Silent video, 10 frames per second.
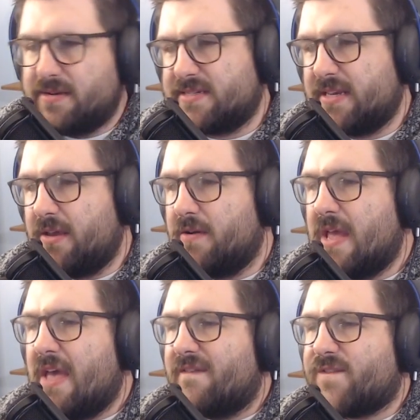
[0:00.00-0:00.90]
So
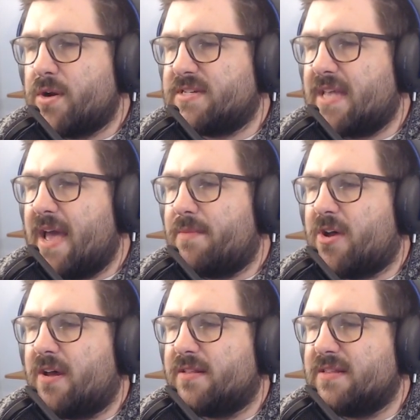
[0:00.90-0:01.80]
first item
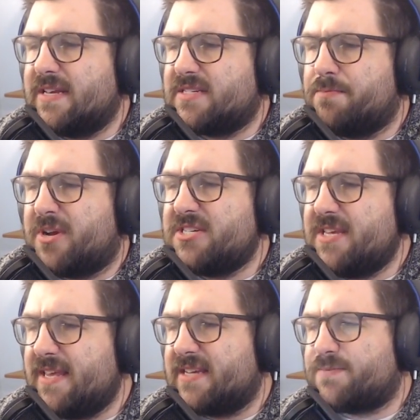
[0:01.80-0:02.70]
on the list,
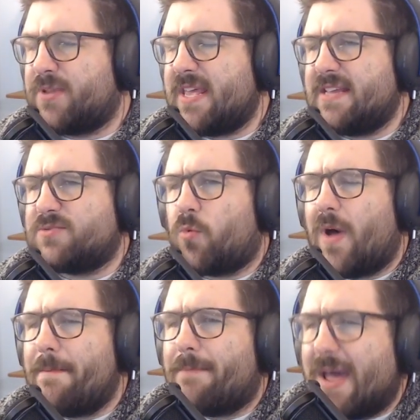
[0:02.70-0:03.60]
Bungie explains
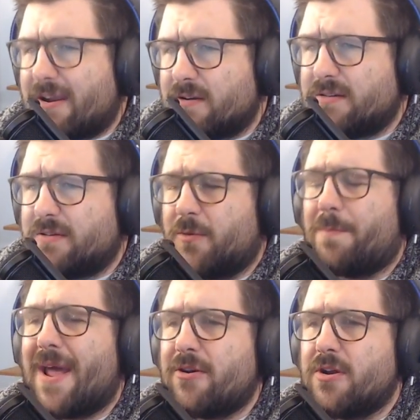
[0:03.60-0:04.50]
why
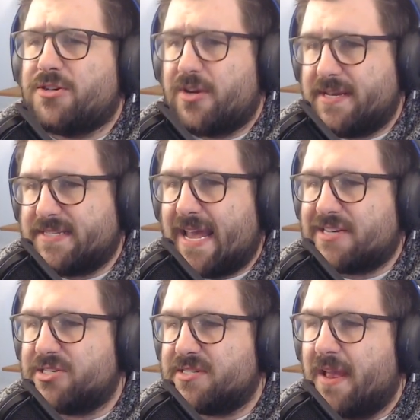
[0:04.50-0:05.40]

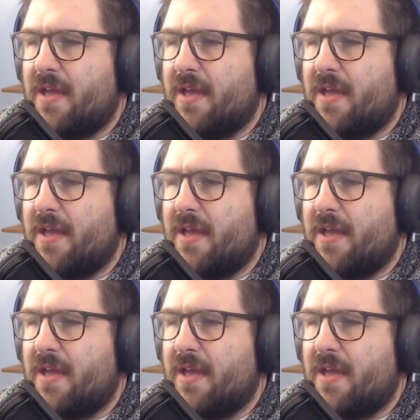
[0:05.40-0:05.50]
microtransactions